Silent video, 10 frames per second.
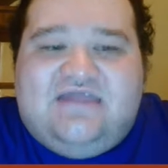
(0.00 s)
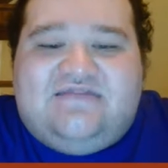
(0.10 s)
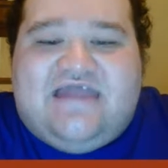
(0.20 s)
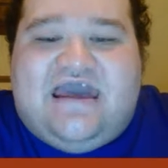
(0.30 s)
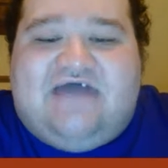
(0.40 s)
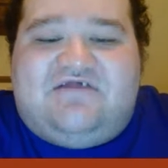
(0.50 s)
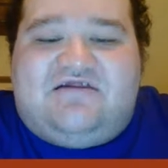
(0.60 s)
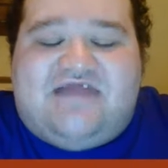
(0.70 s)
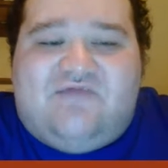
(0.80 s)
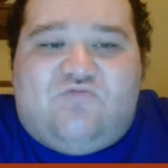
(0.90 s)
They have the
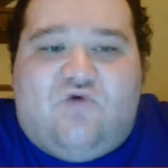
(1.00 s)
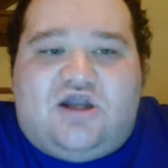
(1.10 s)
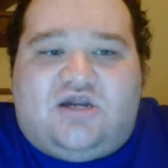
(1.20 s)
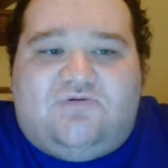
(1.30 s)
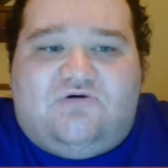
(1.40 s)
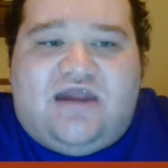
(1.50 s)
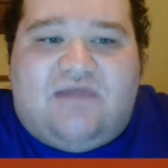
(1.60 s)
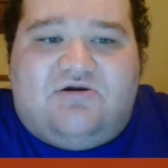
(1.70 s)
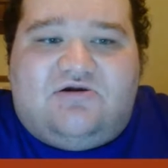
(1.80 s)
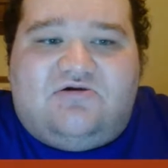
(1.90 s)
same water
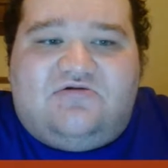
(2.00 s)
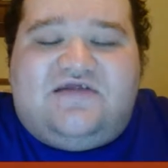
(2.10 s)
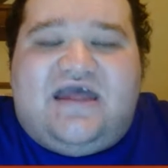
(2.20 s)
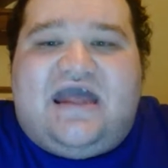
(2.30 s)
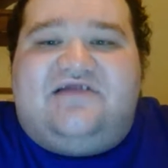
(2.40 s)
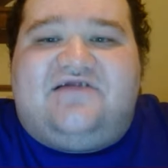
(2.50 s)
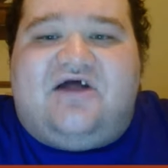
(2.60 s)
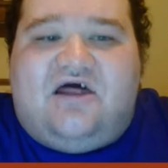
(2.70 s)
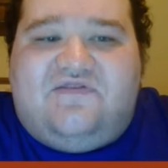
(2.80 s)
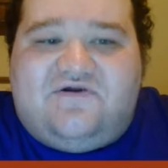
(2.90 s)
parameters as
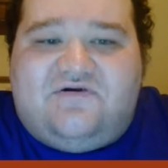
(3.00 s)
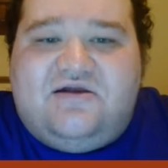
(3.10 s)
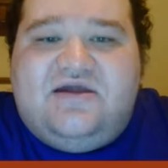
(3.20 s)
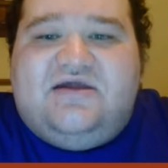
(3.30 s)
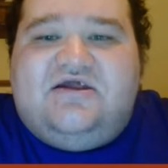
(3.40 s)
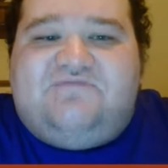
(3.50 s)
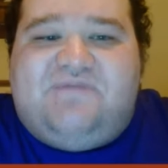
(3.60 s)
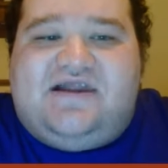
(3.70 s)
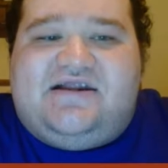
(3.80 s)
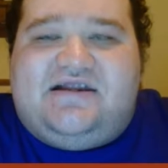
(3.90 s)
other
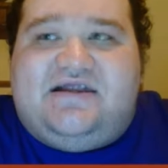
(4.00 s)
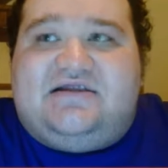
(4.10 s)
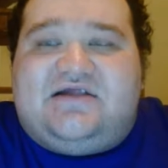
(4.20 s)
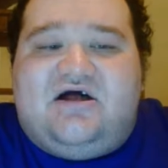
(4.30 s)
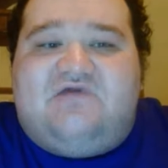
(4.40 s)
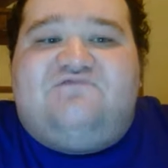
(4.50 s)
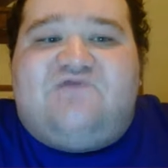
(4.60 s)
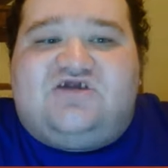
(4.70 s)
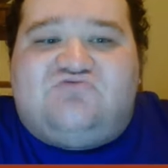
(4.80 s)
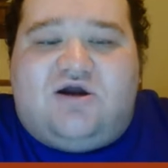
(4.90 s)
species of
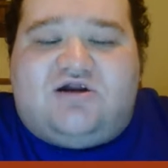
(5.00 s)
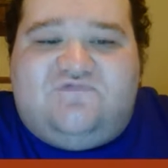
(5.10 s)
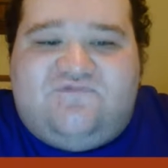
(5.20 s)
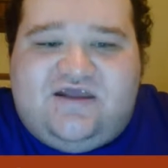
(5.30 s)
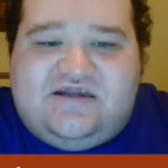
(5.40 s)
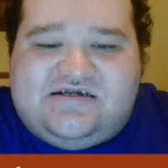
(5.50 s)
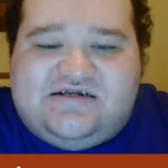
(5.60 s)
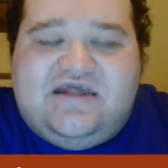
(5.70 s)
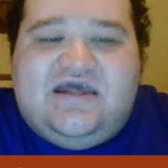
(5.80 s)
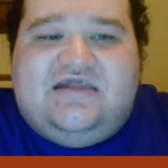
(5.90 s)
freshwater fish
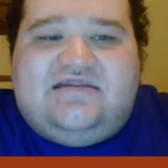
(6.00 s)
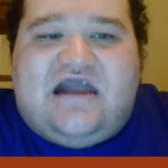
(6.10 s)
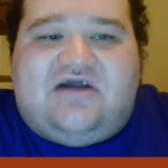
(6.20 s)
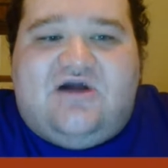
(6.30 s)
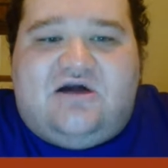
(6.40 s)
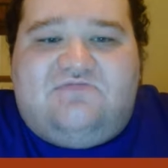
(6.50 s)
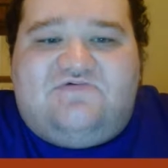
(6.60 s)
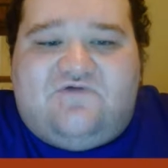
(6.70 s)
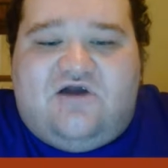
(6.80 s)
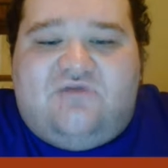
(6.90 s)
that come
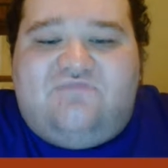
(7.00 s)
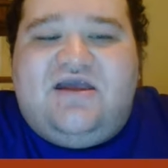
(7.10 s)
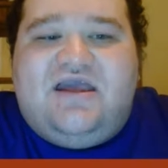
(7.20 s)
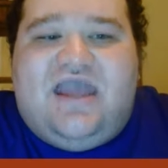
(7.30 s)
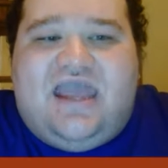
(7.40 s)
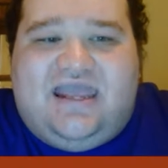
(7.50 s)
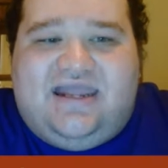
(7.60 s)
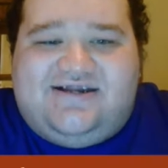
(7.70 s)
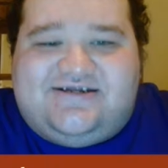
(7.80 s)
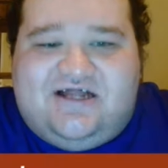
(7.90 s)
from
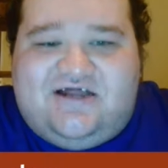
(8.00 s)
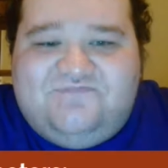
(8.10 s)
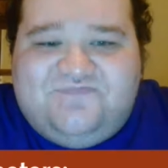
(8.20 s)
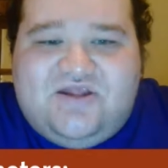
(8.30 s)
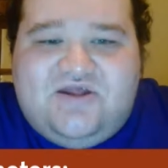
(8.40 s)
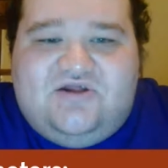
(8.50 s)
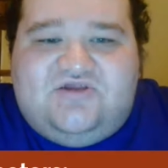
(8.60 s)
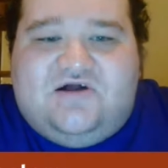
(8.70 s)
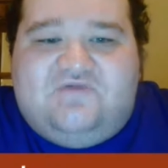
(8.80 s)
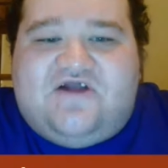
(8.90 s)
Asia.
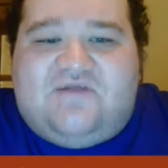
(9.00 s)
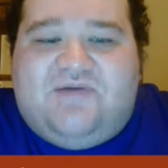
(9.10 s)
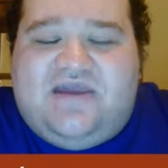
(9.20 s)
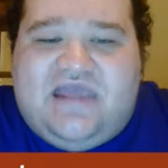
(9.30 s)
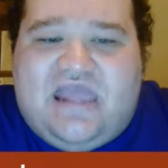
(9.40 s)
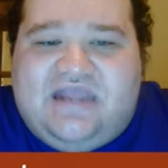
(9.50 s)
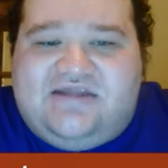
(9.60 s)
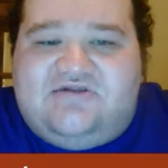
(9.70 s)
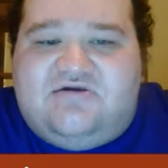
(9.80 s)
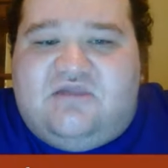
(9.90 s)
So their
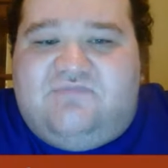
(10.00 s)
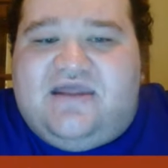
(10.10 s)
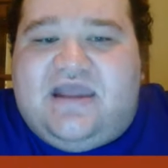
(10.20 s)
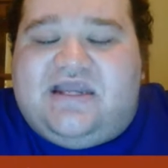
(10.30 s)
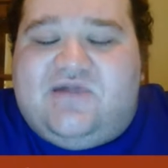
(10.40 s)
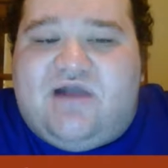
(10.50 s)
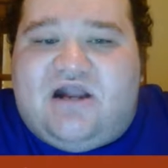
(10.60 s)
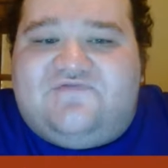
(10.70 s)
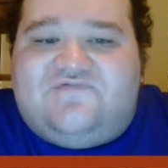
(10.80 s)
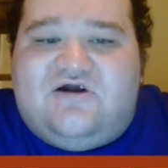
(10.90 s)
pH is going to be
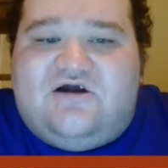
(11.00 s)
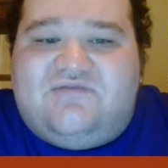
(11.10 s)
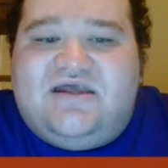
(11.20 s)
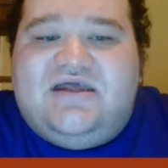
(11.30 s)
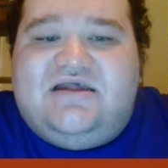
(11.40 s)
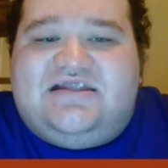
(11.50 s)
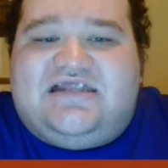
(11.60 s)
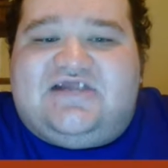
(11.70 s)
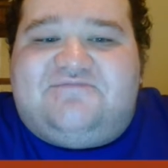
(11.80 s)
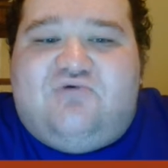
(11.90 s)
anywhere from
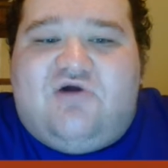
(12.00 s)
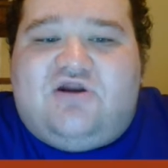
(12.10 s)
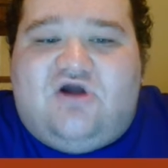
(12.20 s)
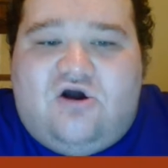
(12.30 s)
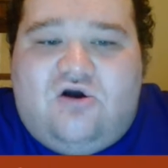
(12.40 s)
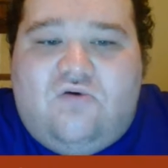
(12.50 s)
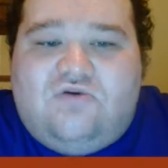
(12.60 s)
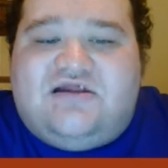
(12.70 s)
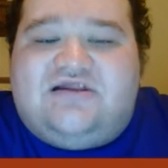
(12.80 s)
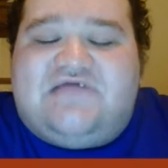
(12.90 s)

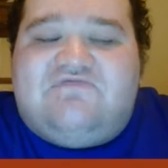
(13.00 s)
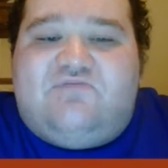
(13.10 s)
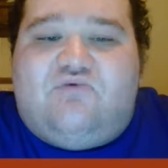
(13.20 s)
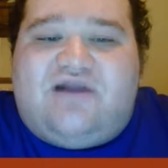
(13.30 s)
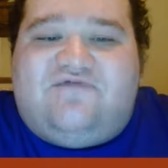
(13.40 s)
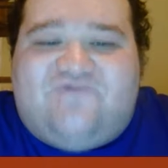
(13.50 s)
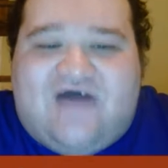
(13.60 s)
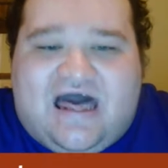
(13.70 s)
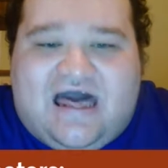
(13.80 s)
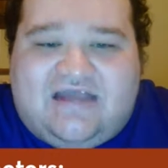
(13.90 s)
6.0 to
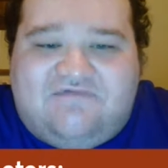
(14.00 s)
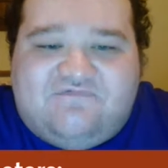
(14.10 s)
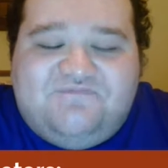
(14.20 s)
7.5.